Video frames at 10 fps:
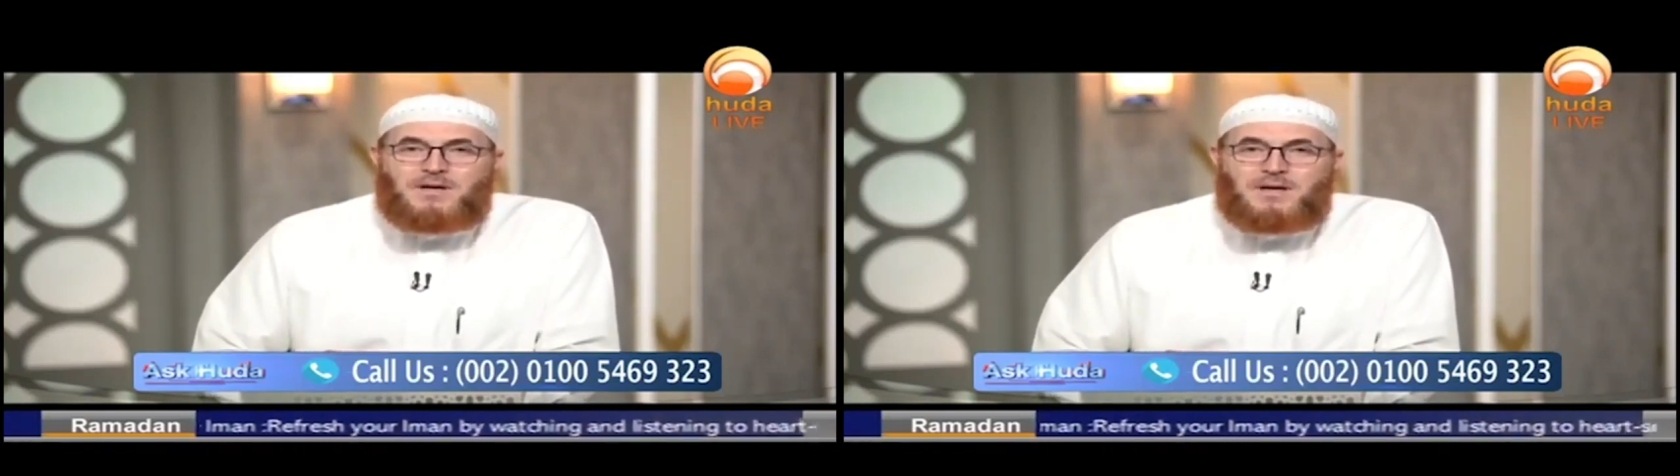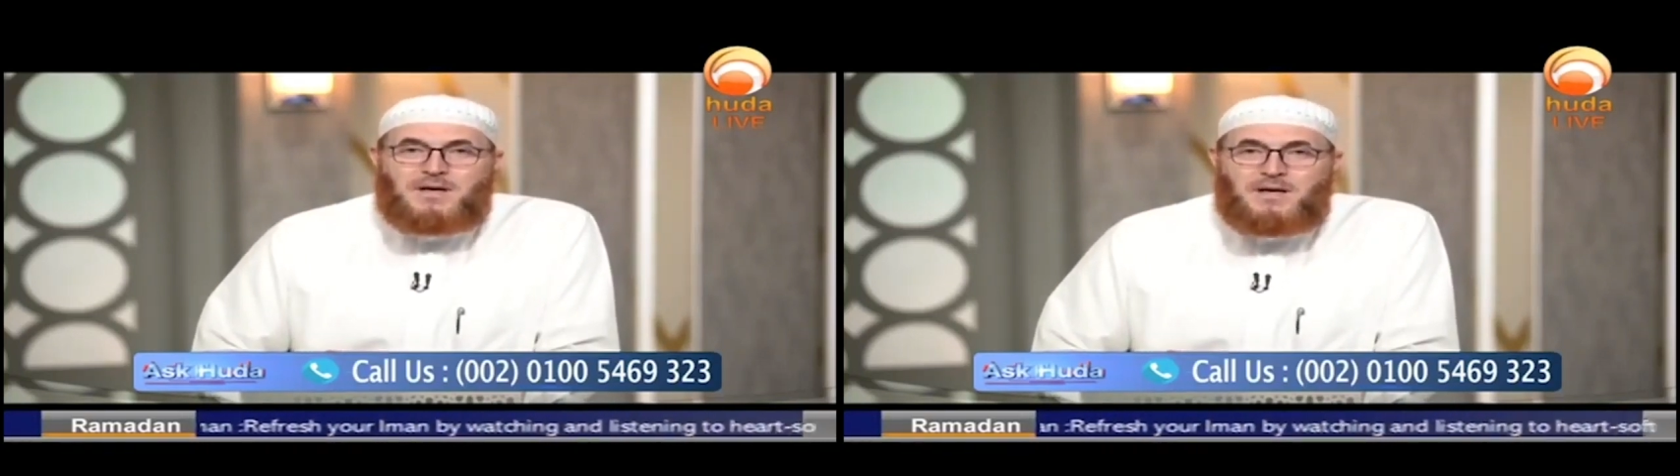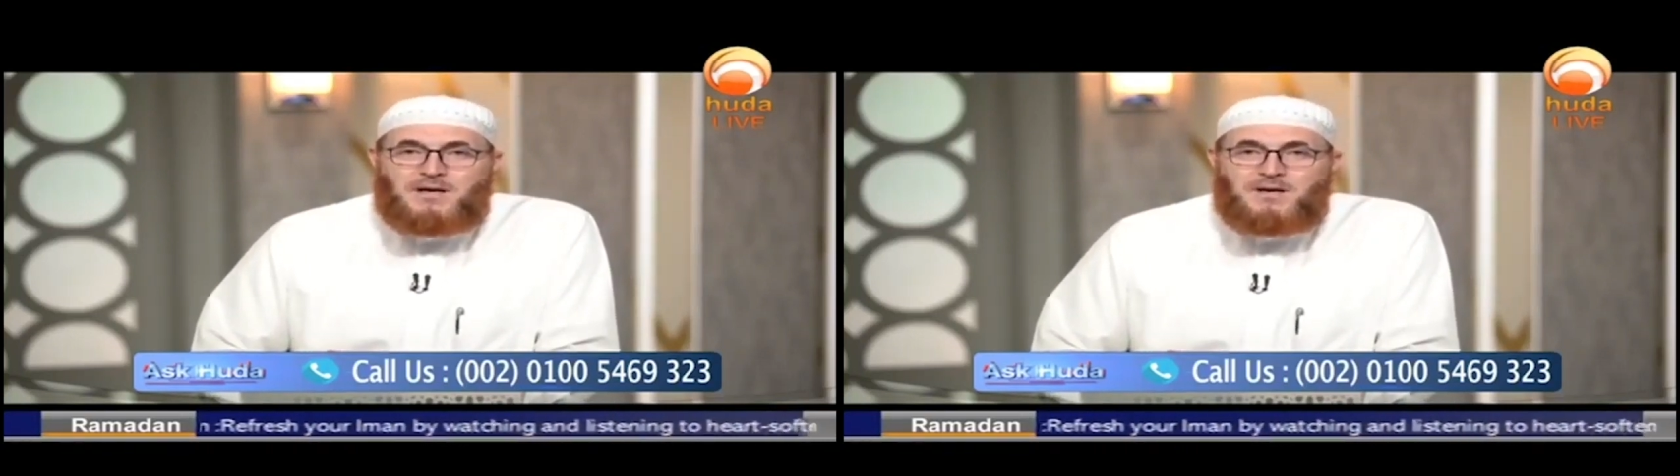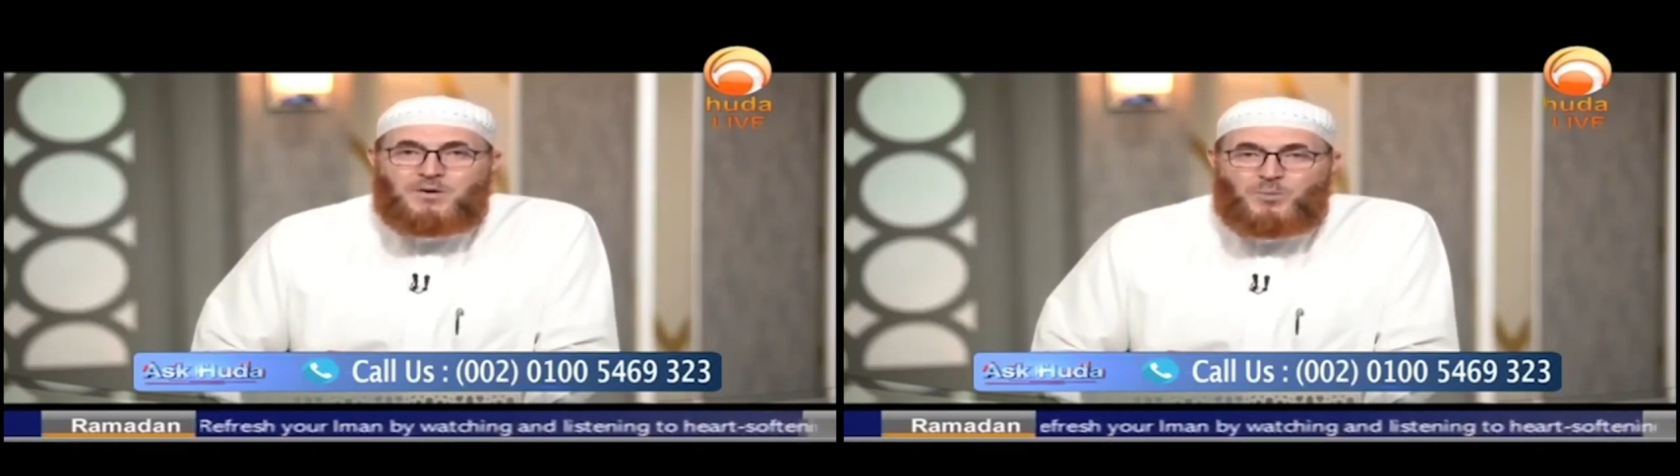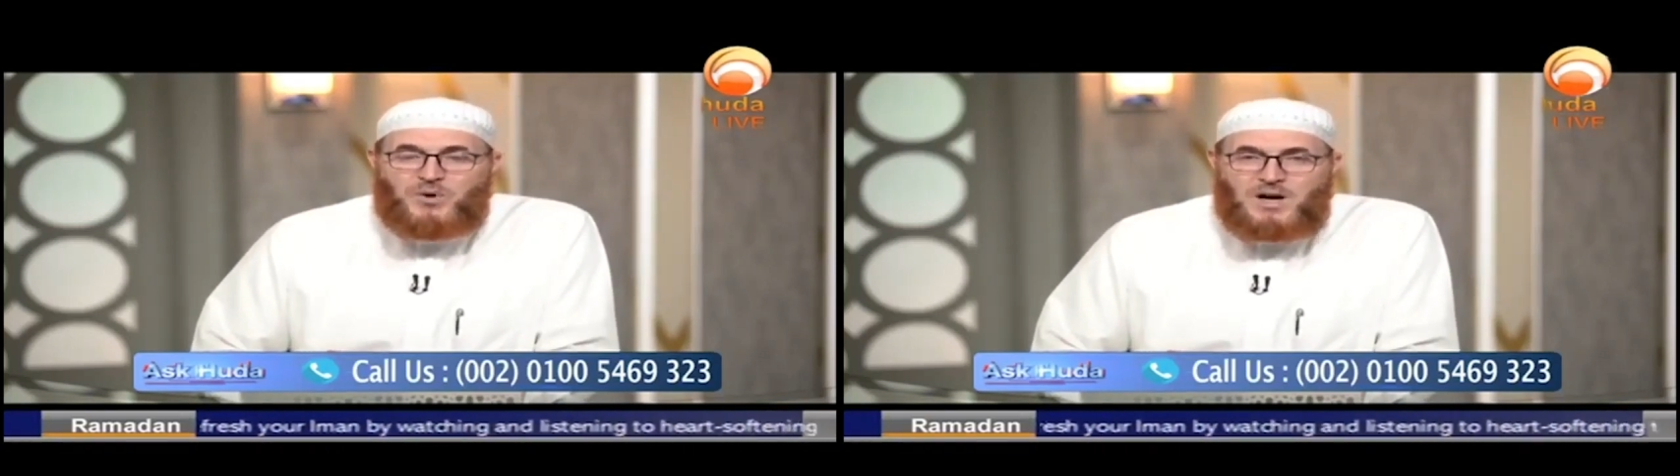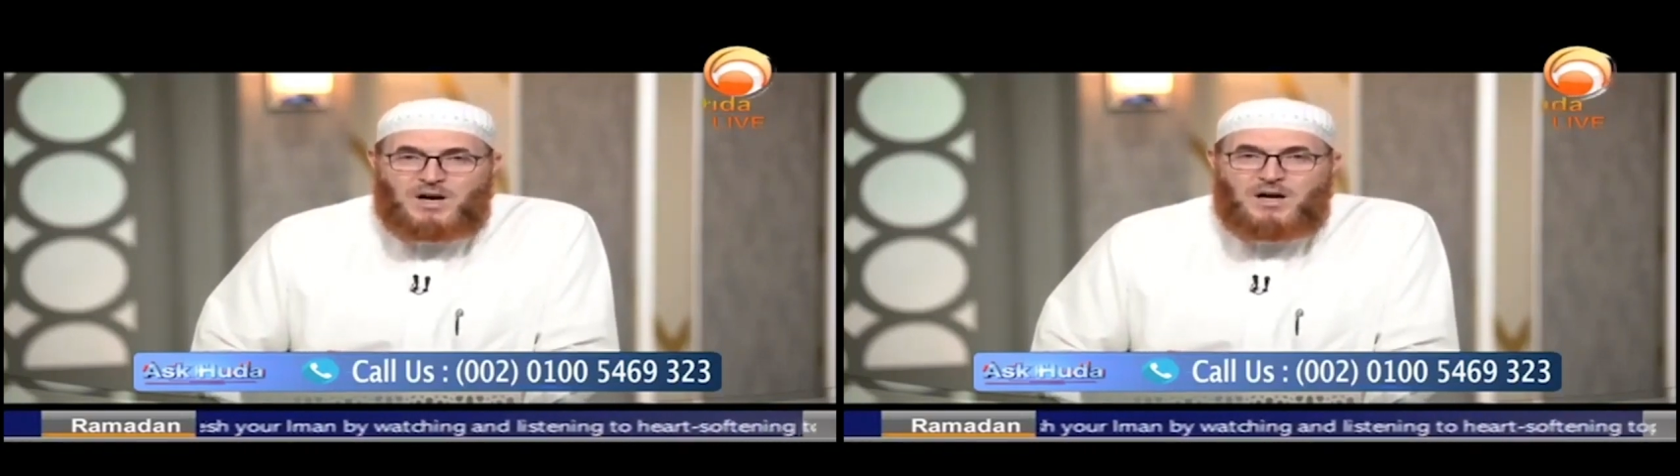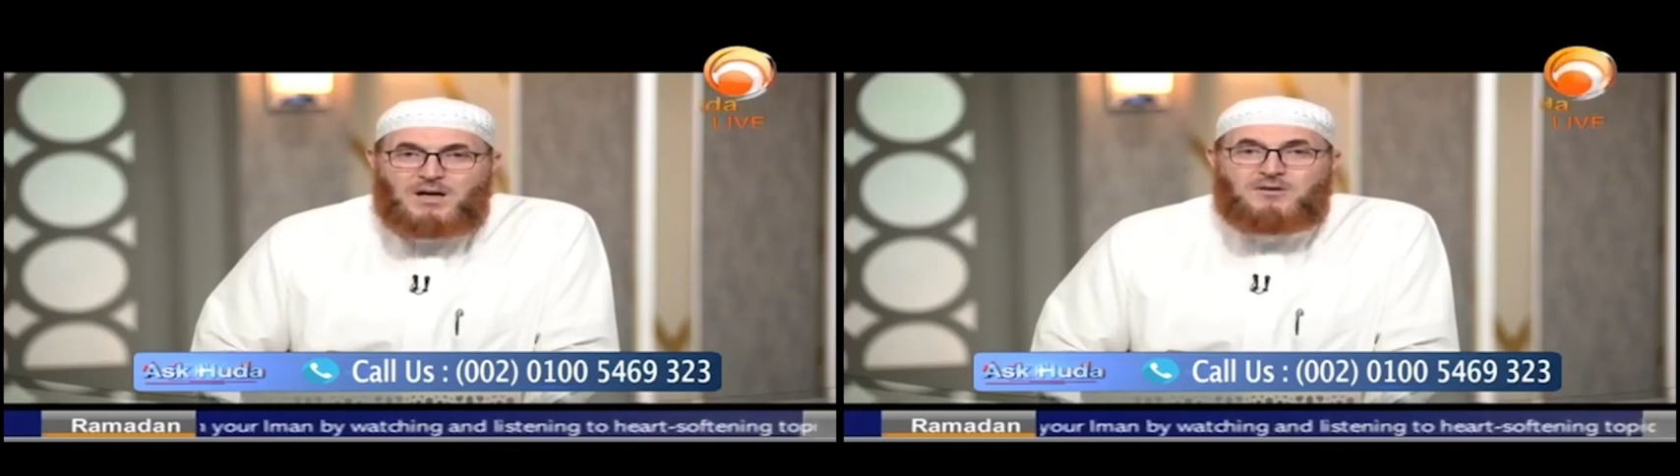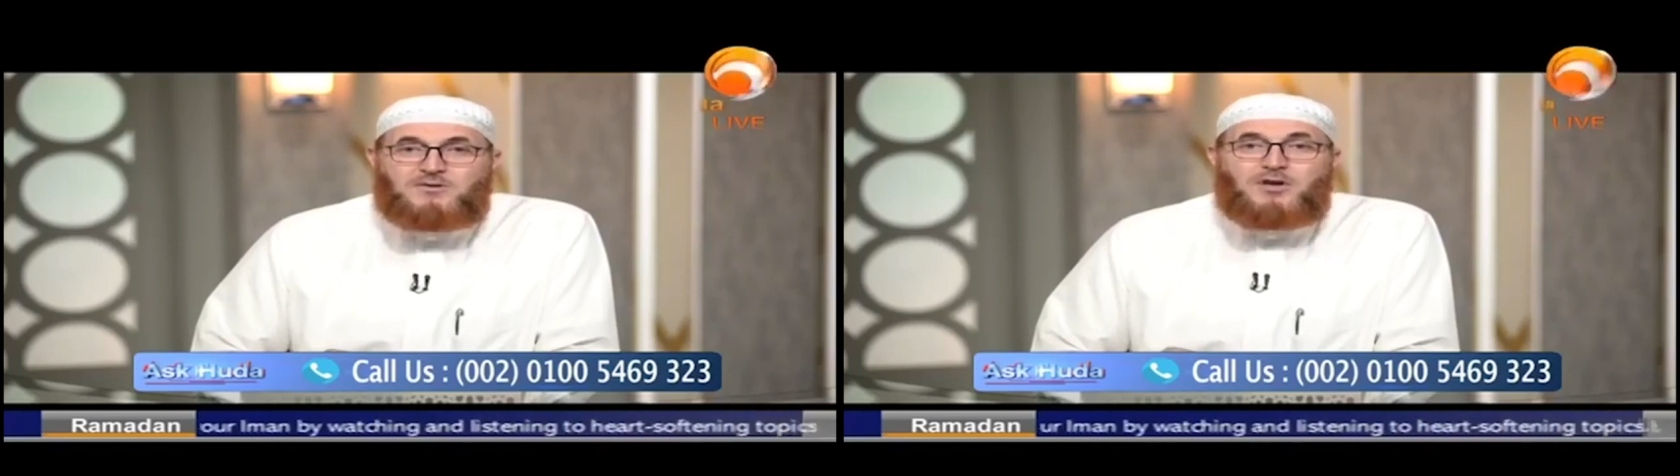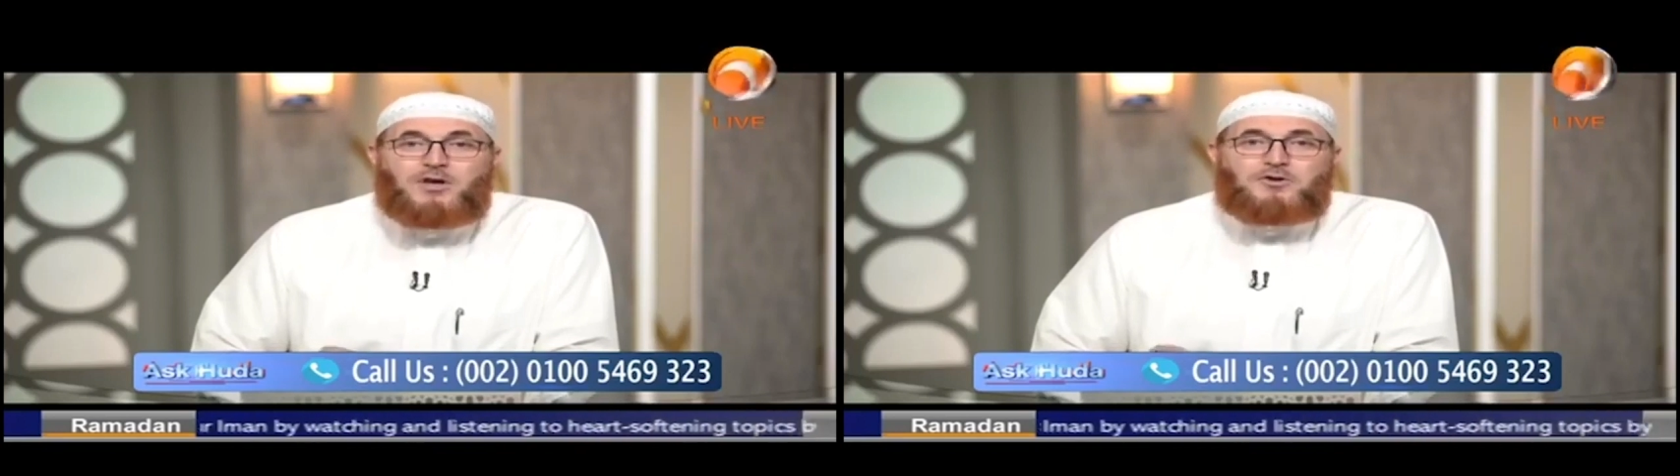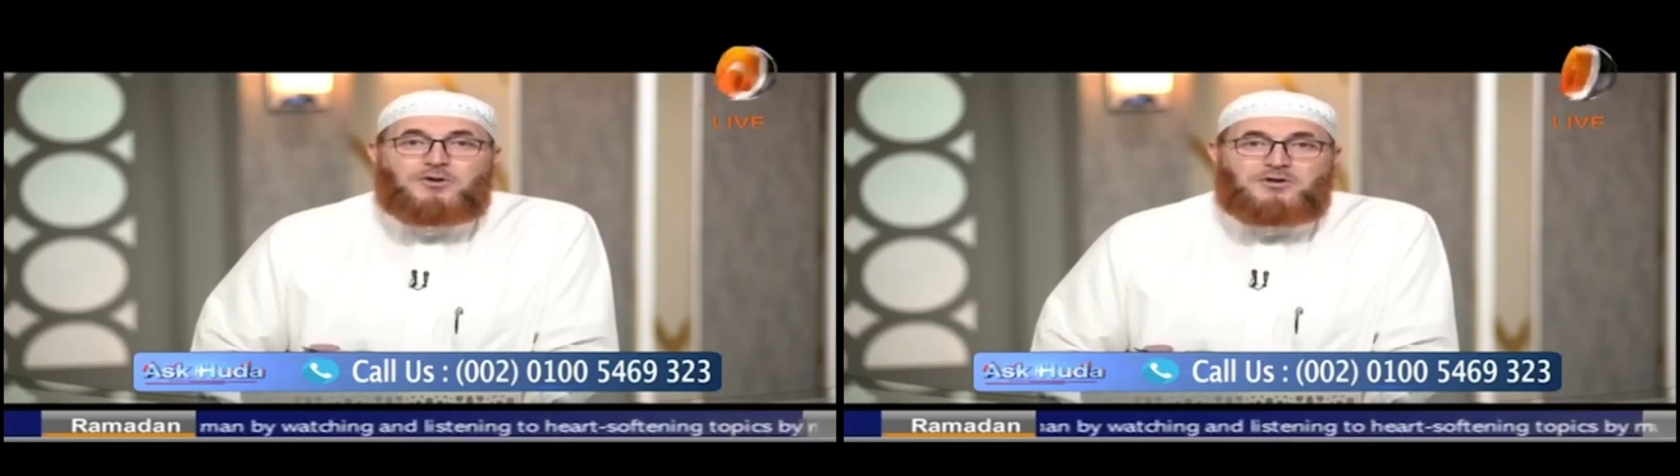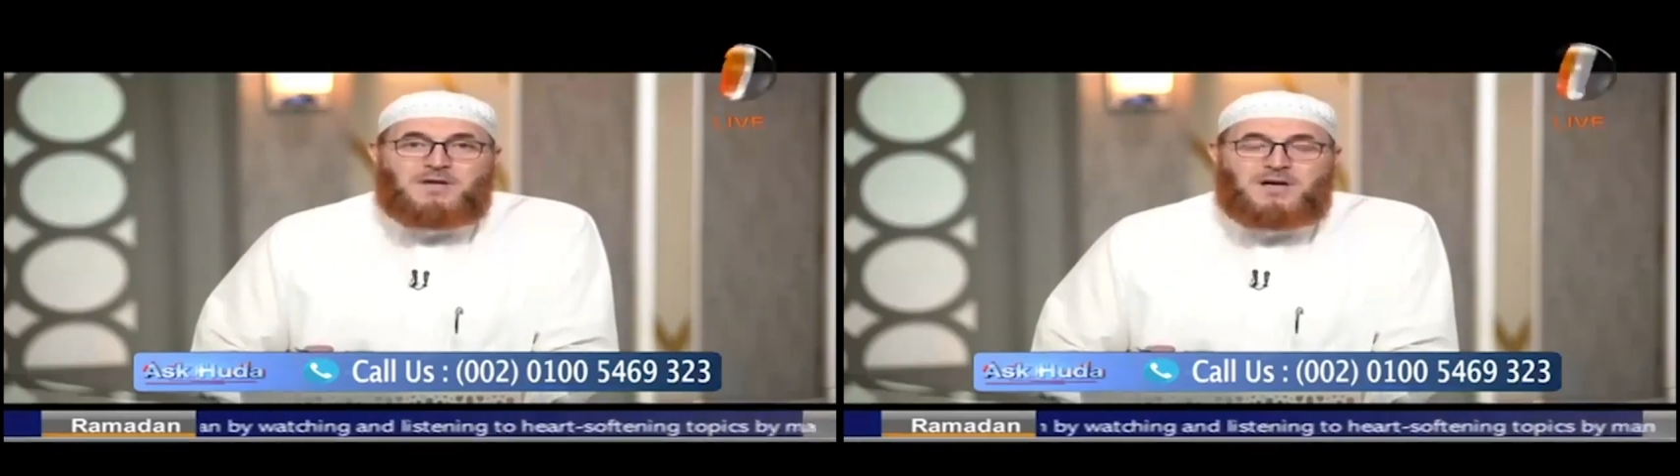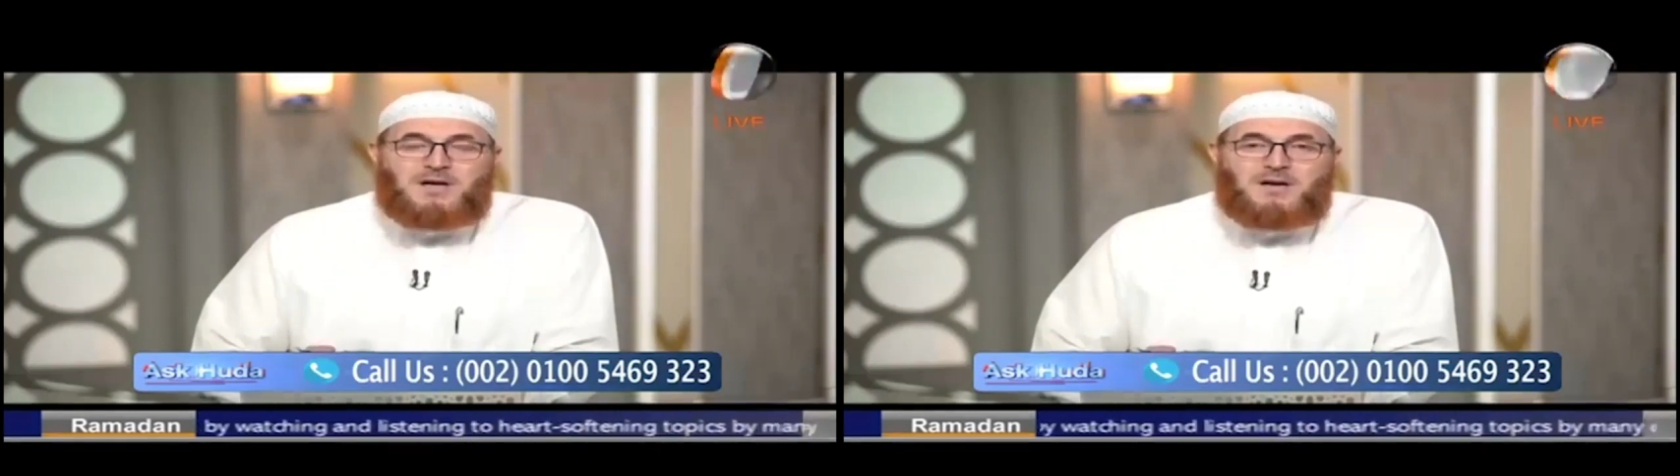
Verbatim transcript: in paradise eternally.